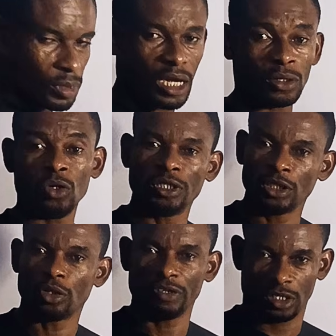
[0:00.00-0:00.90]

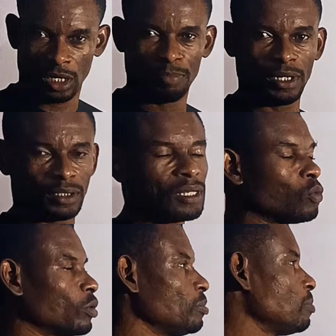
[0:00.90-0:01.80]
Downloading of the template.
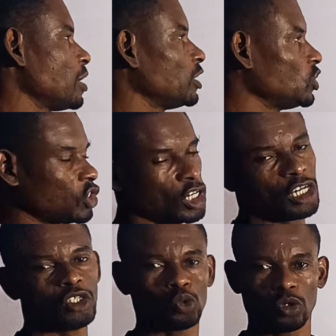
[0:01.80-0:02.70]
Now, remember,
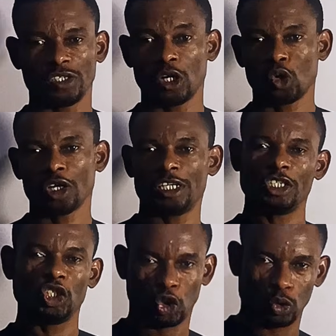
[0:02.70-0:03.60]
initially it was the
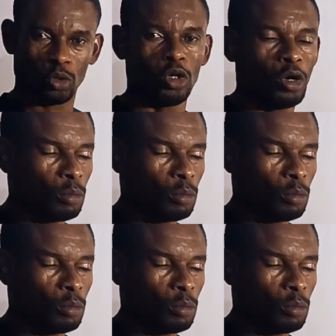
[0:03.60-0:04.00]
login issue,